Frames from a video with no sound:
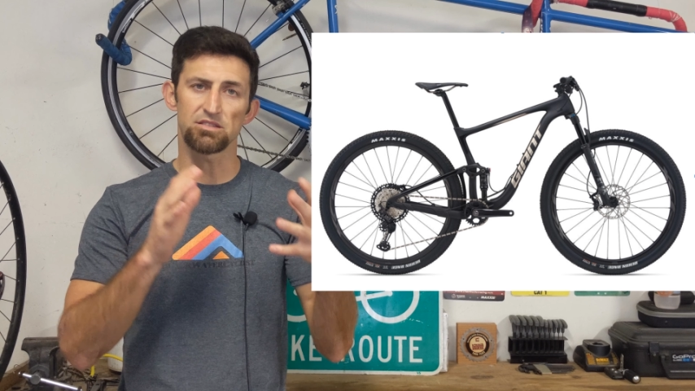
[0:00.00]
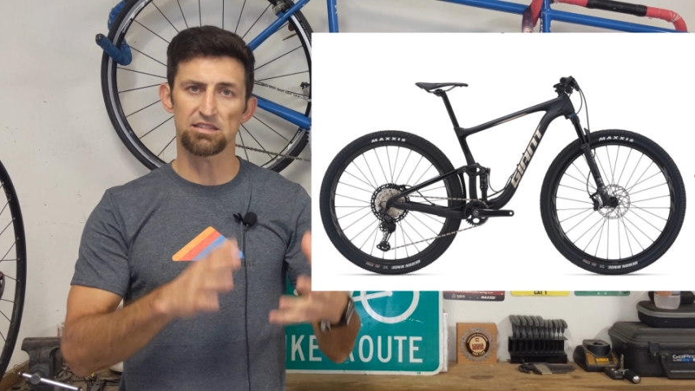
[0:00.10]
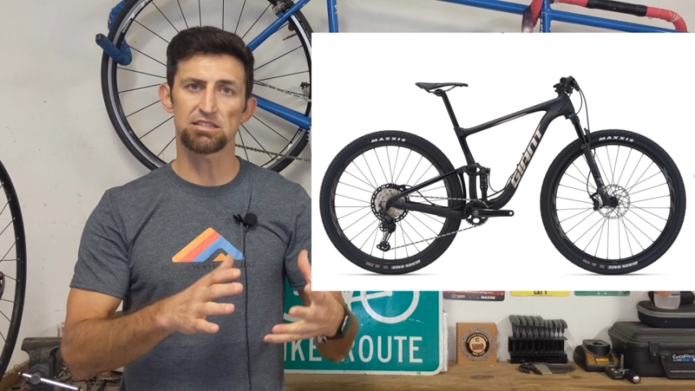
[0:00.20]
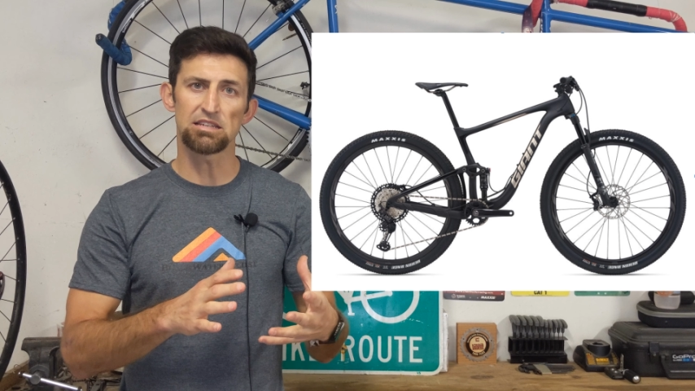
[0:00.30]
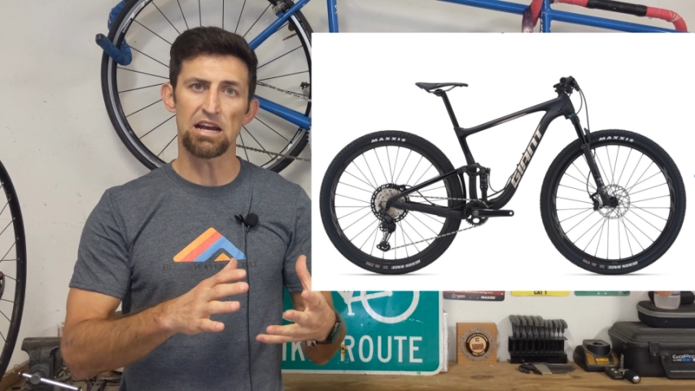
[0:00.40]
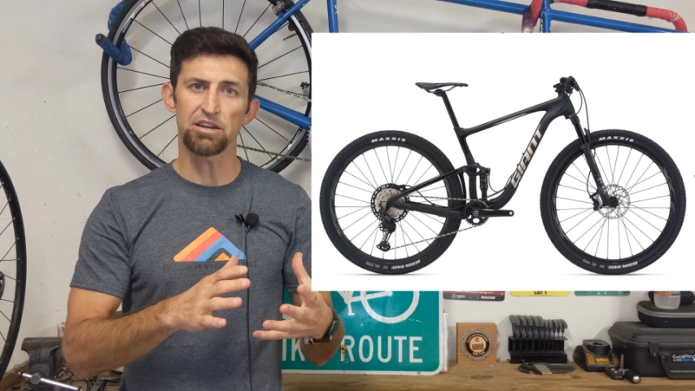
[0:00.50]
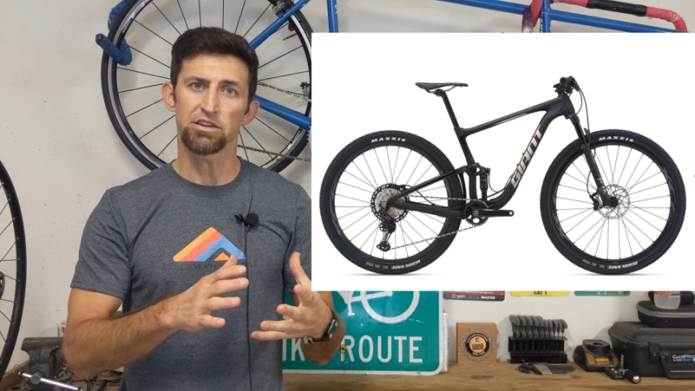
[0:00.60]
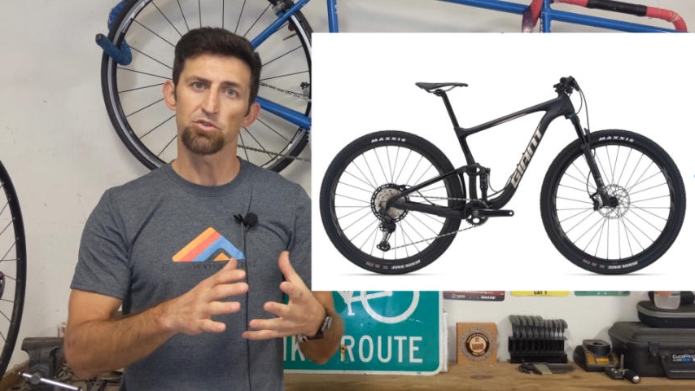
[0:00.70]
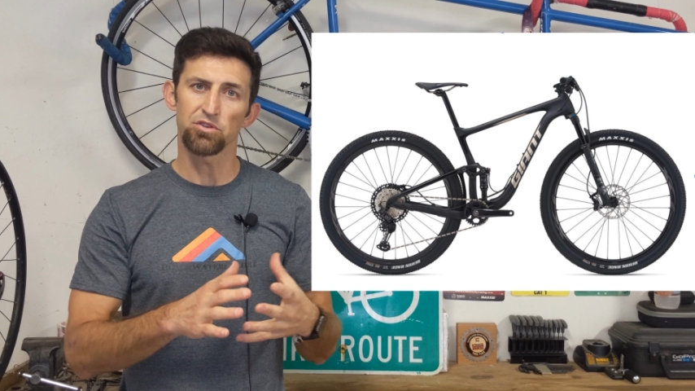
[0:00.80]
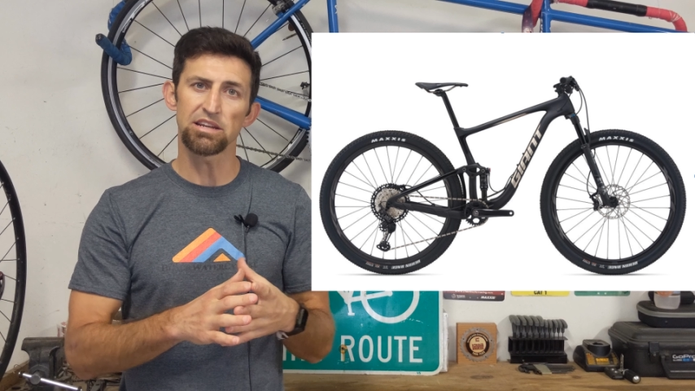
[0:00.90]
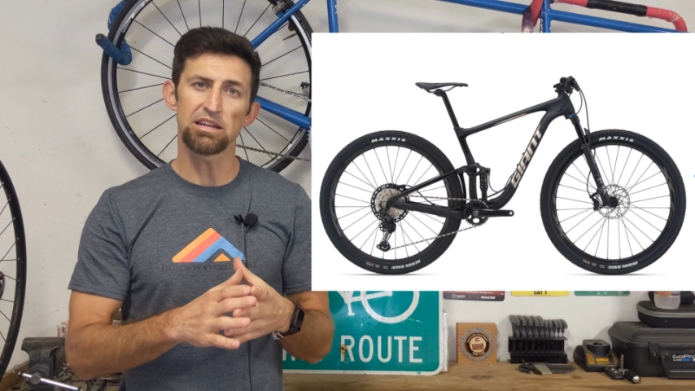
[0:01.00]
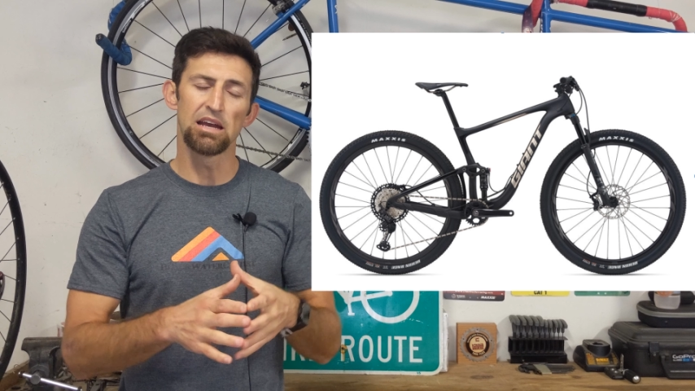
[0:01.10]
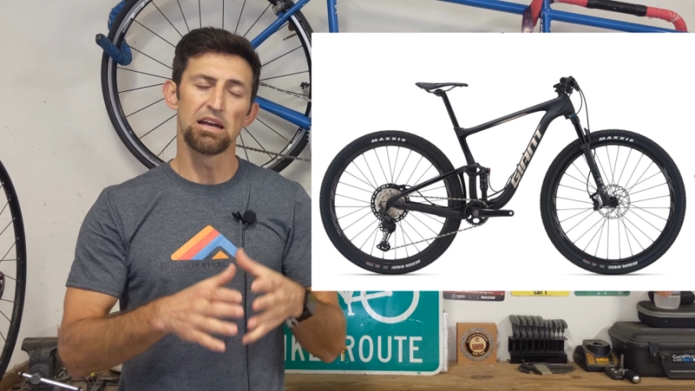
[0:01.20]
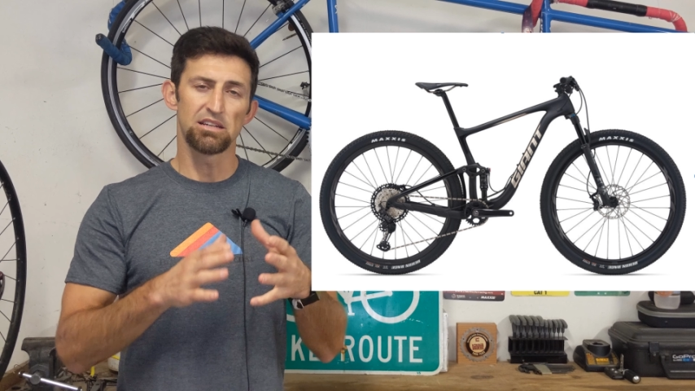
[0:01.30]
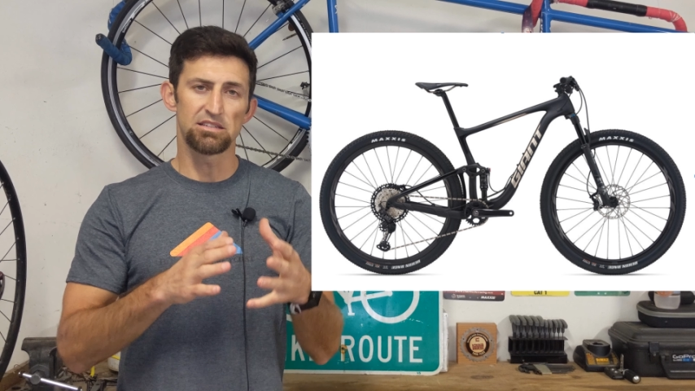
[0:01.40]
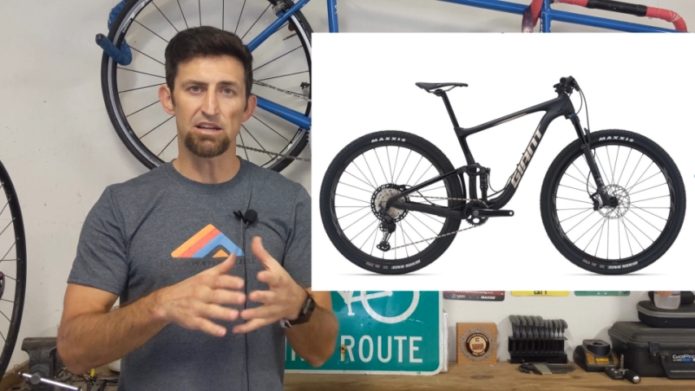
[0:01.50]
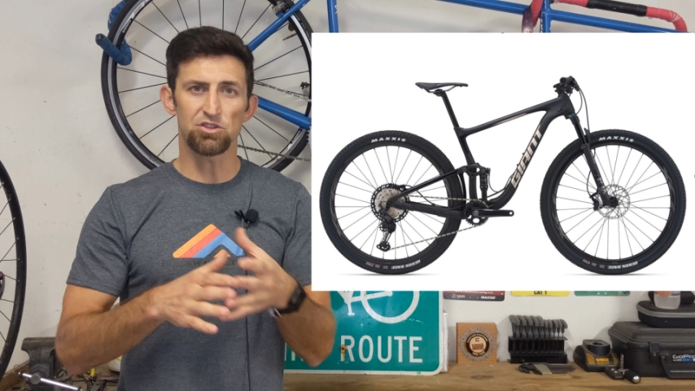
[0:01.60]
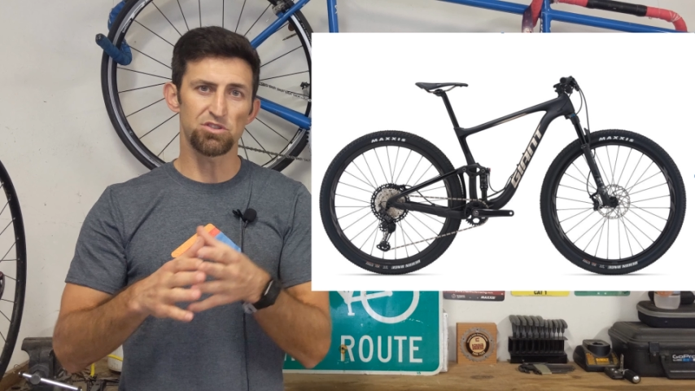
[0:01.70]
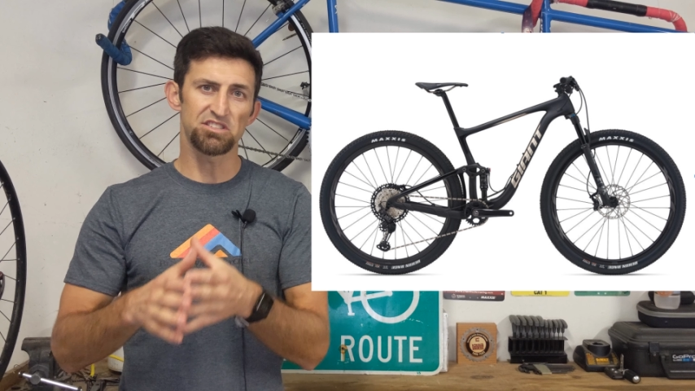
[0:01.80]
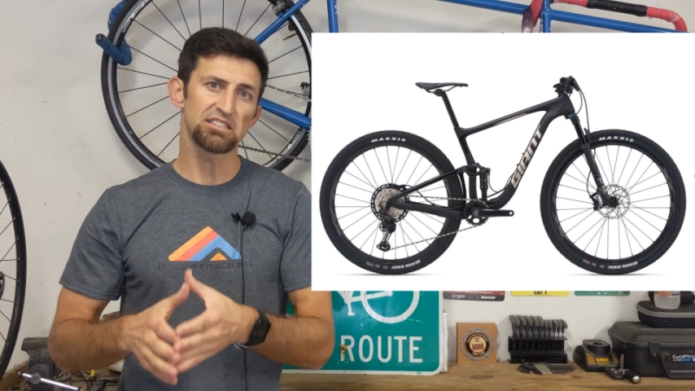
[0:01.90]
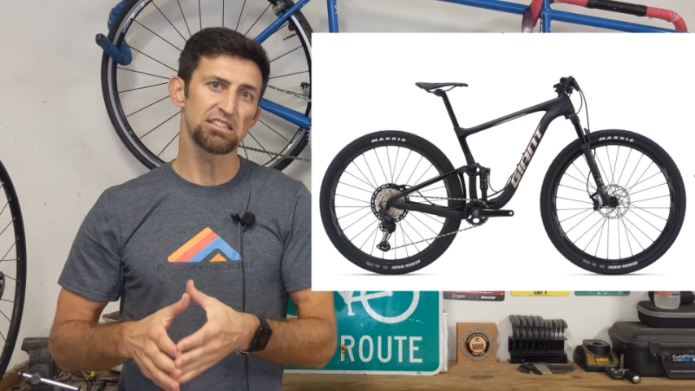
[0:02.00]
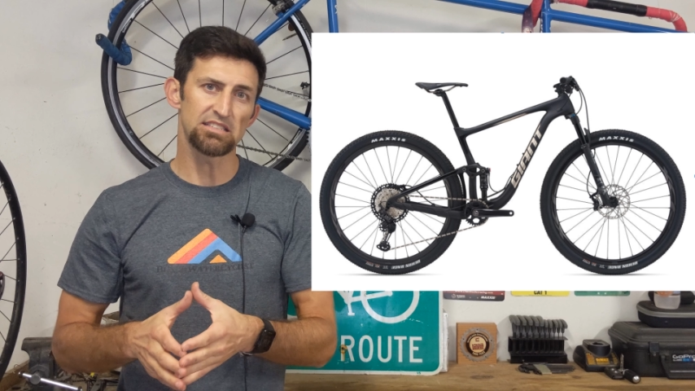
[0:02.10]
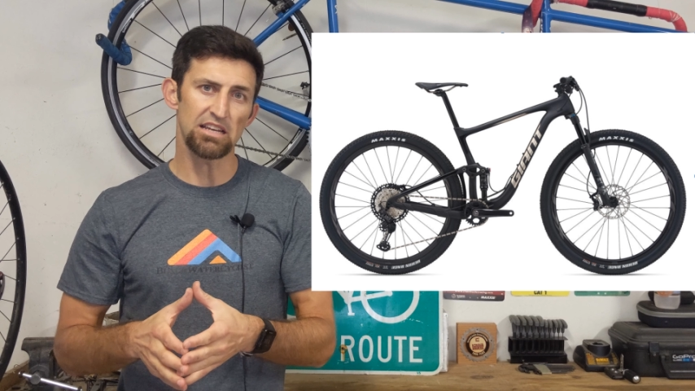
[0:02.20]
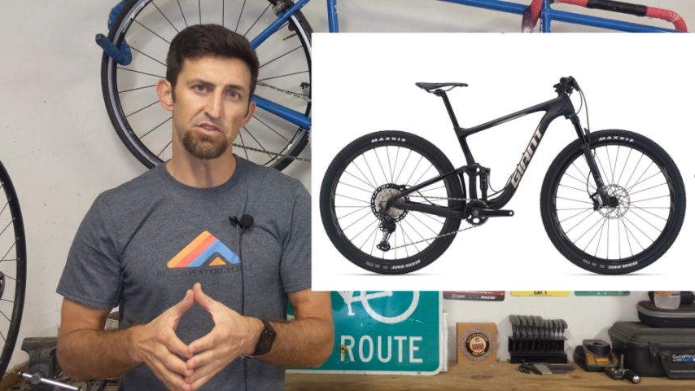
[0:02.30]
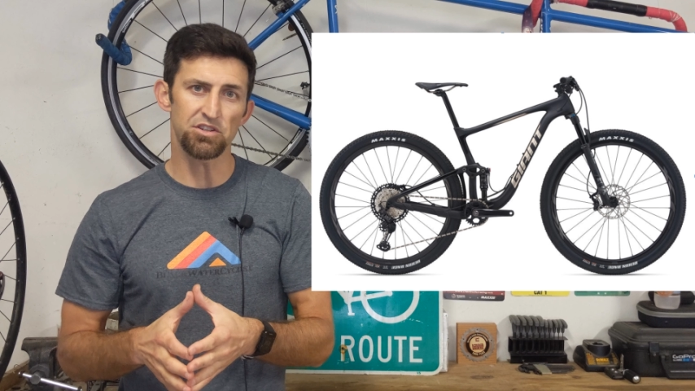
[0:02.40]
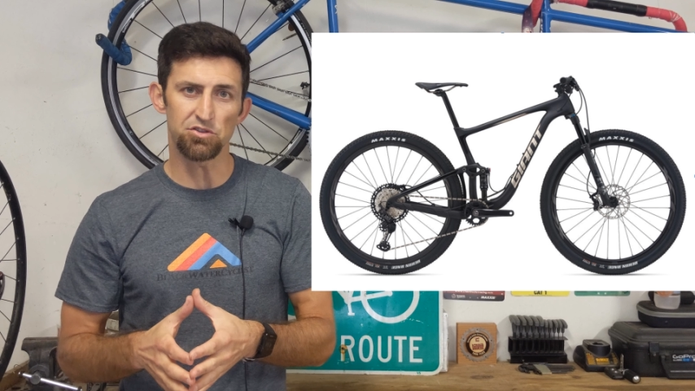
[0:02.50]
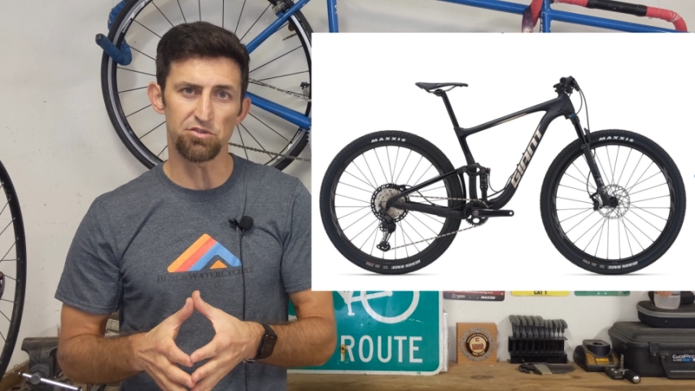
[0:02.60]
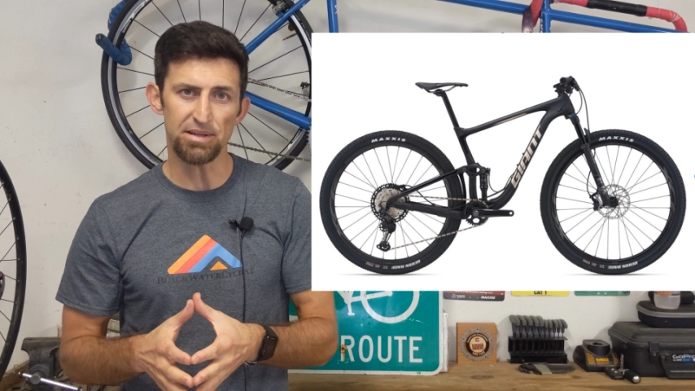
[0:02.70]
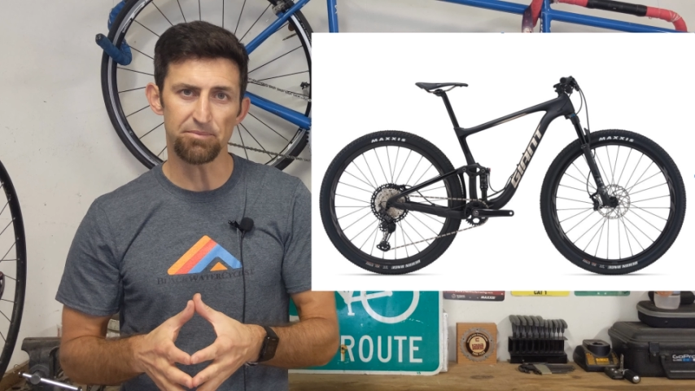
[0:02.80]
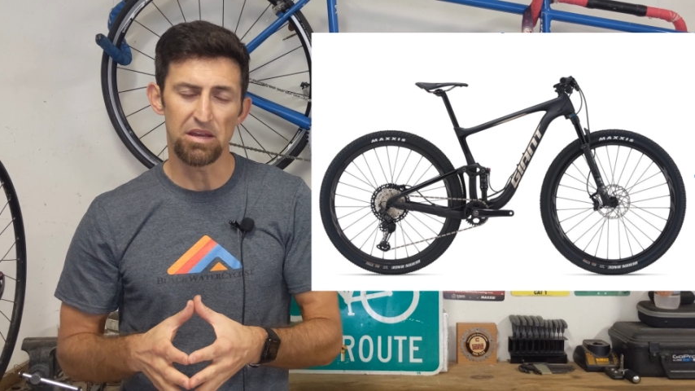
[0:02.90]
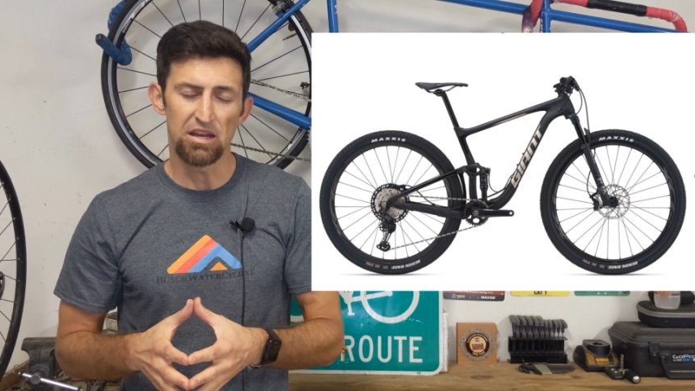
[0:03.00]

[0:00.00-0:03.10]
69 degree down to a 67 degree.